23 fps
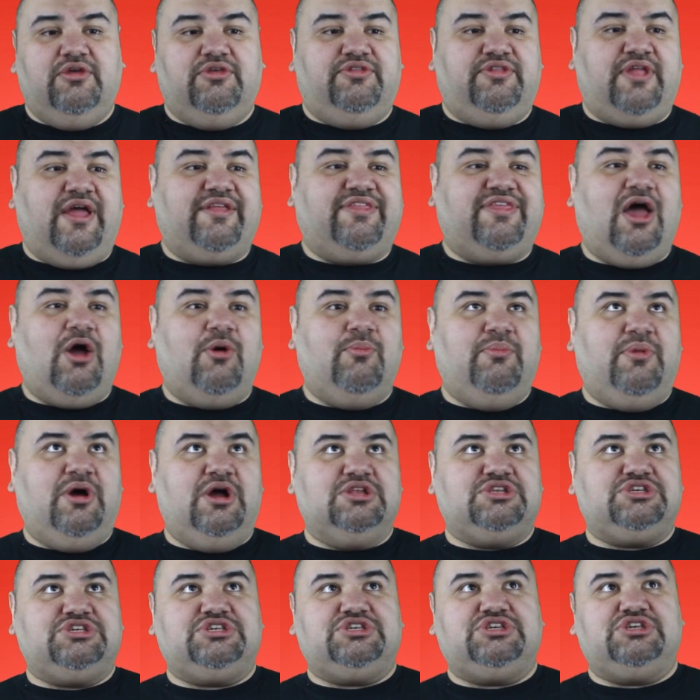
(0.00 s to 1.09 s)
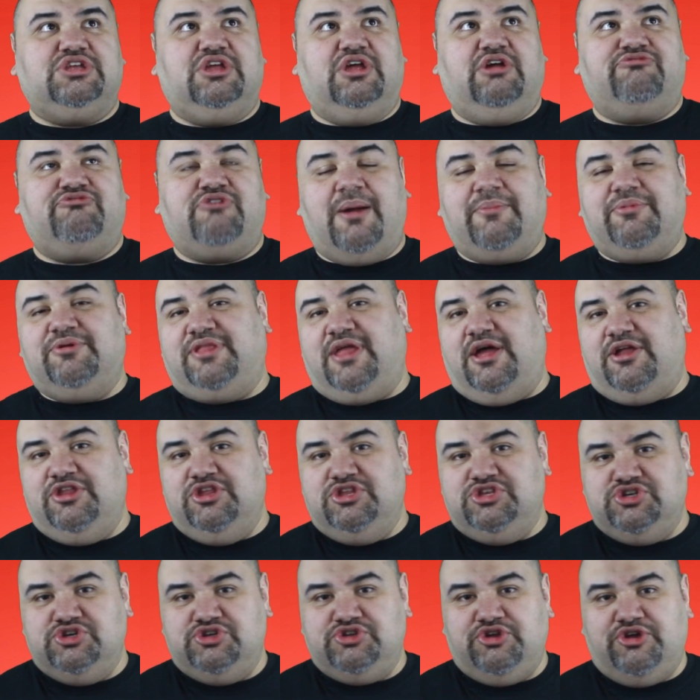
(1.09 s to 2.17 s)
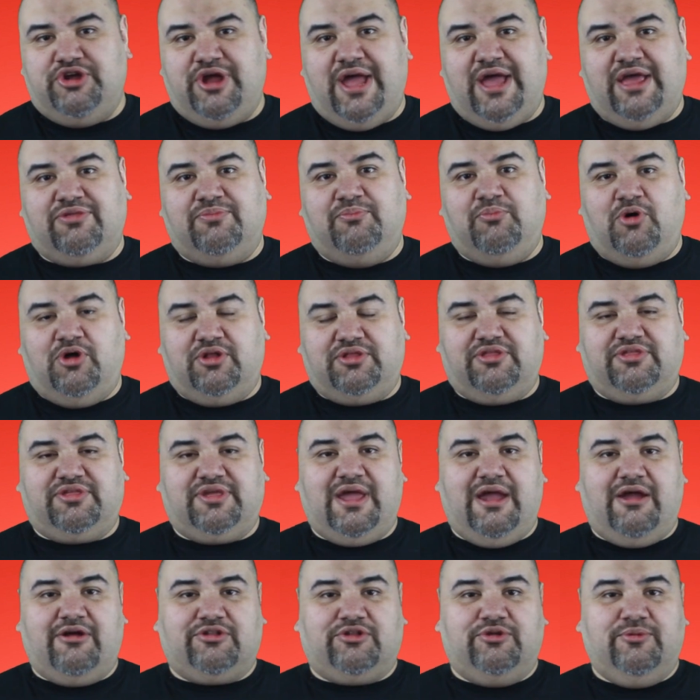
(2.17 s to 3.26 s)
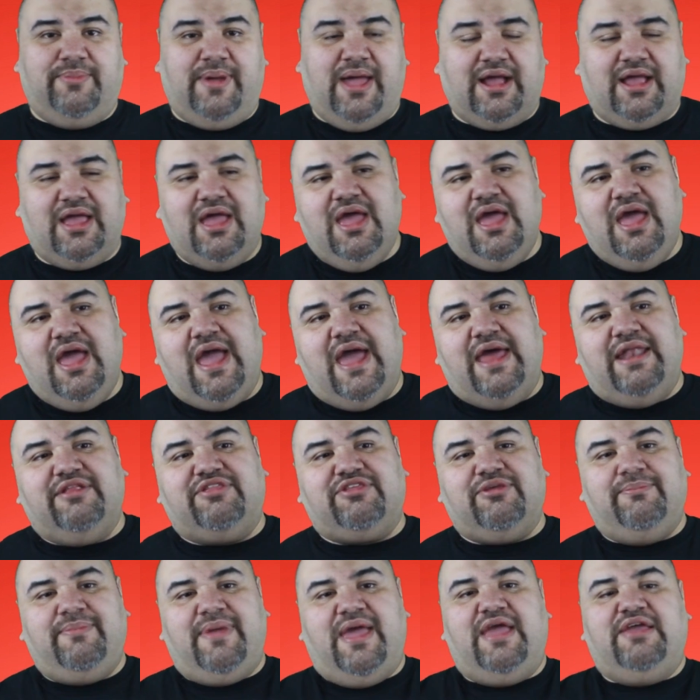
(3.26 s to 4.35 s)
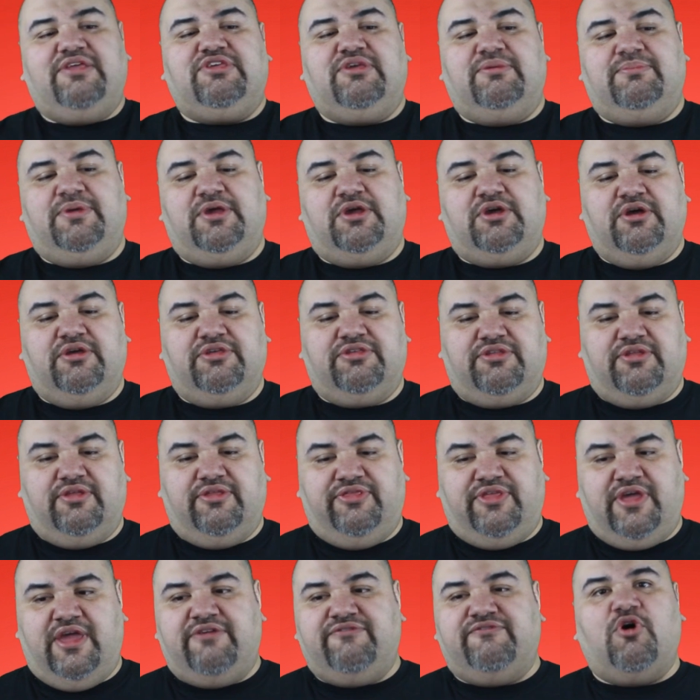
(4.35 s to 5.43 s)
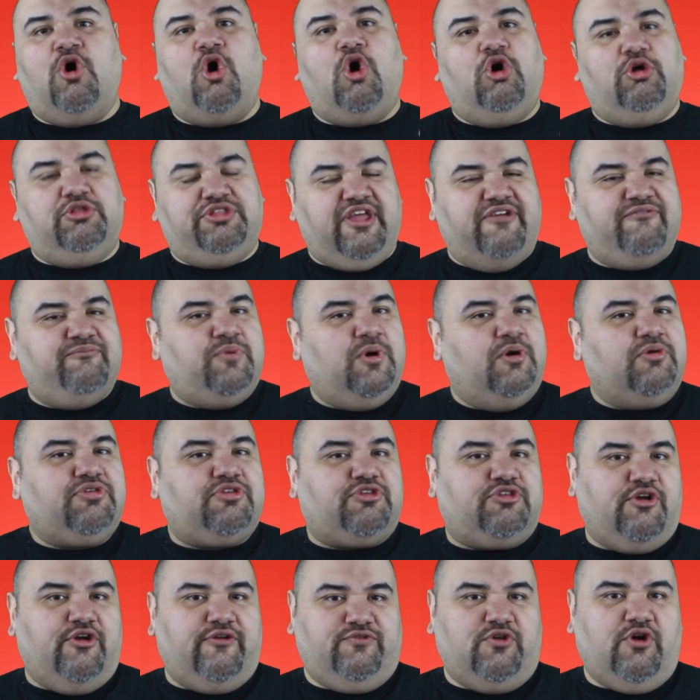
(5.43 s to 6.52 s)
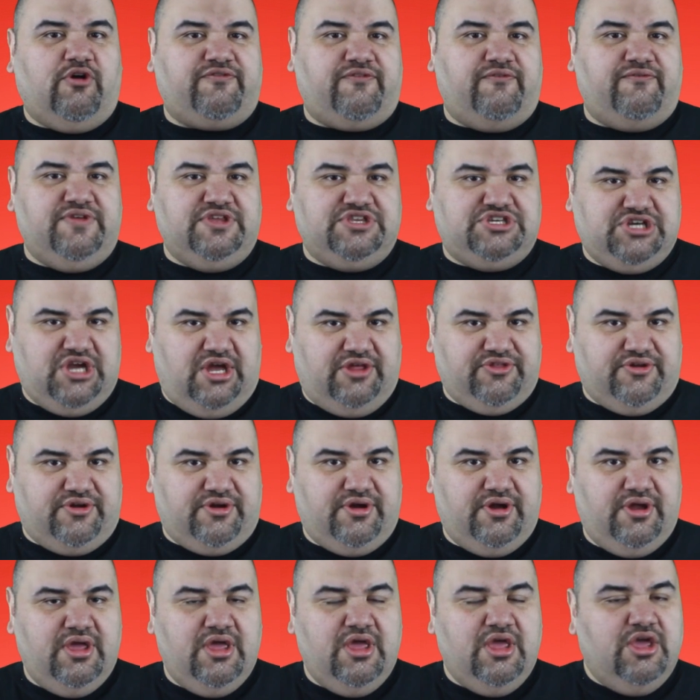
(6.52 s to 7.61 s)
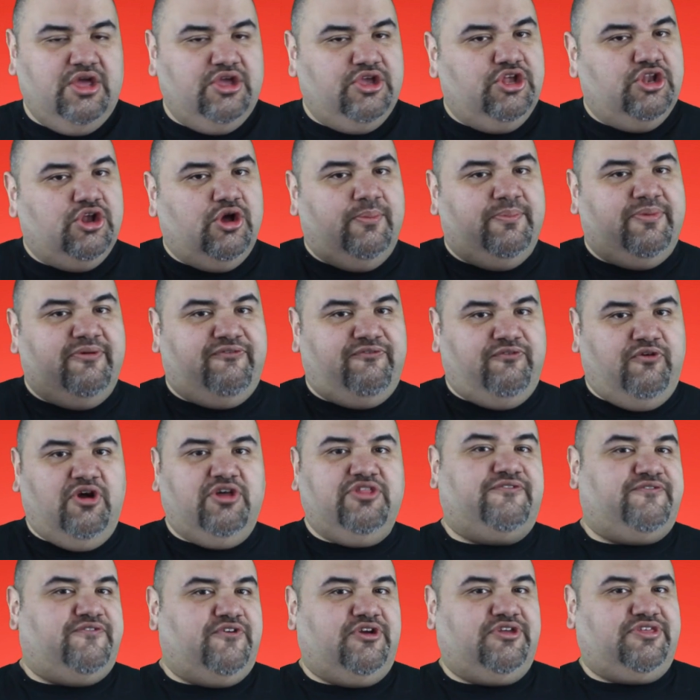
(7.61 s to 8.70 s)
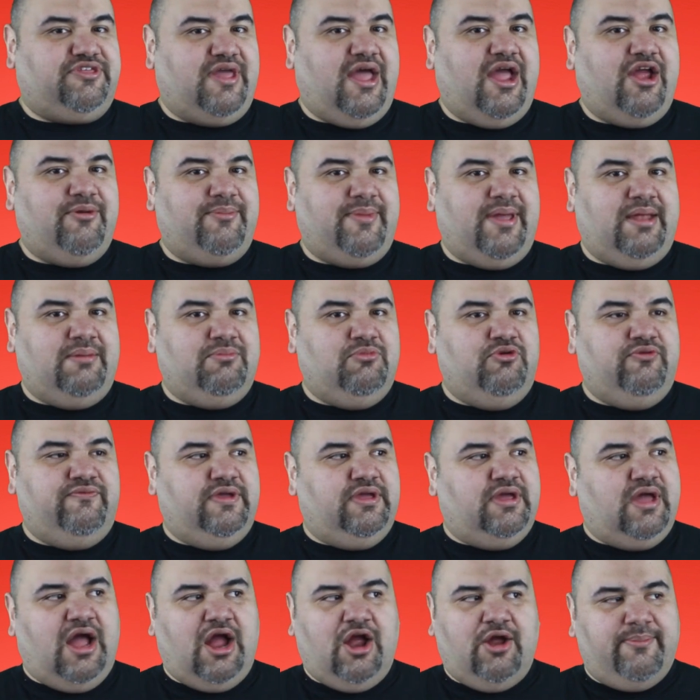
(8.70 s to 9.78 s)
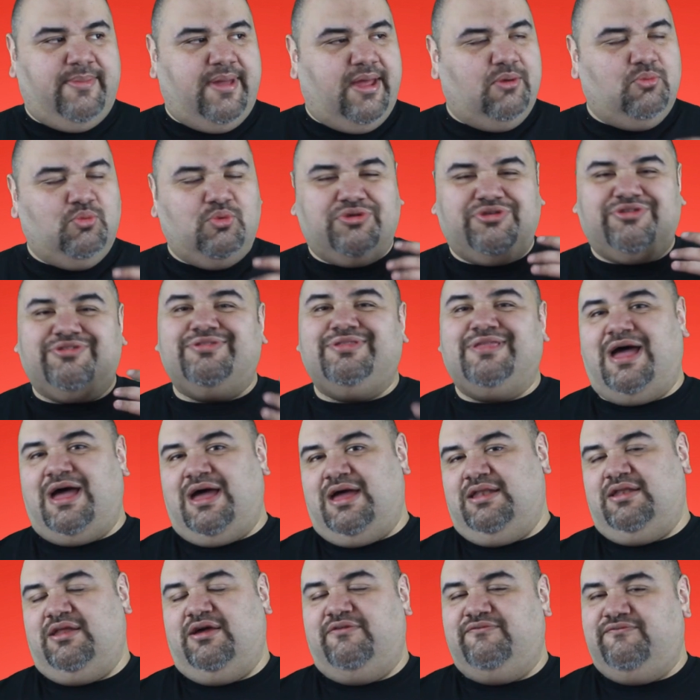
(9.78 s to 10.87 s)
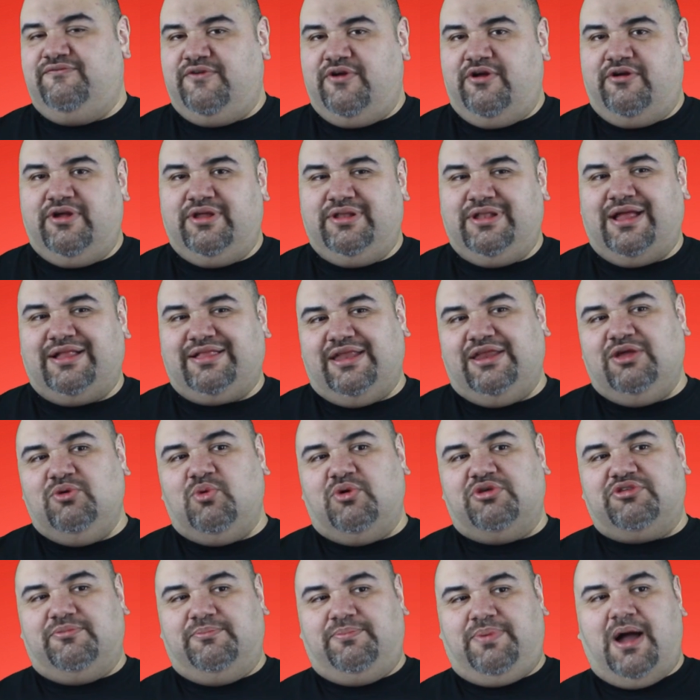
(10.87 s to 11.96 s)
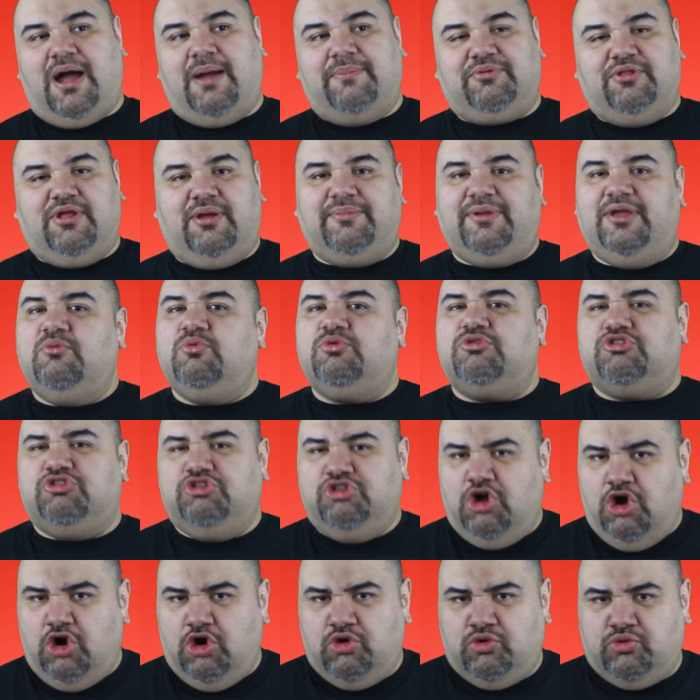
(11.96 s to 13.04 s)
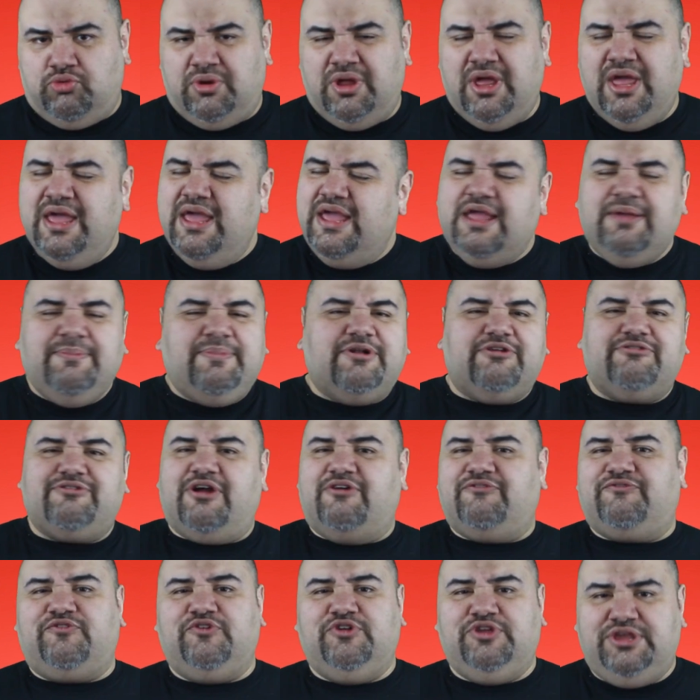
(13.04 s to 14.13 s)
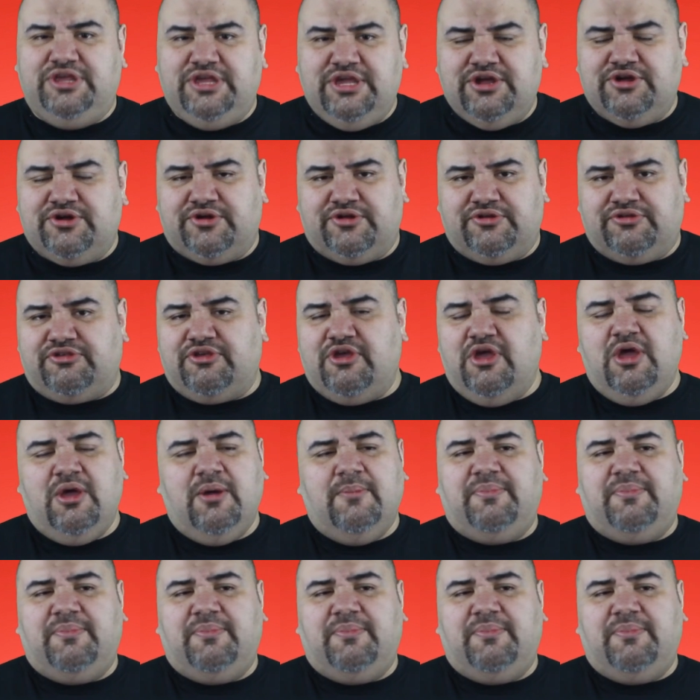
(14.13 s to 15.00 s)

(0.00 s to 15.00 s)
So that's how much Robert Downey Jr. has bought this character back. And it's amazing because they've both served off of each other. You know, before the first Iron Man movie, Iron Man was not that he wasn't popular. I mean, he was known. He'd been around for years,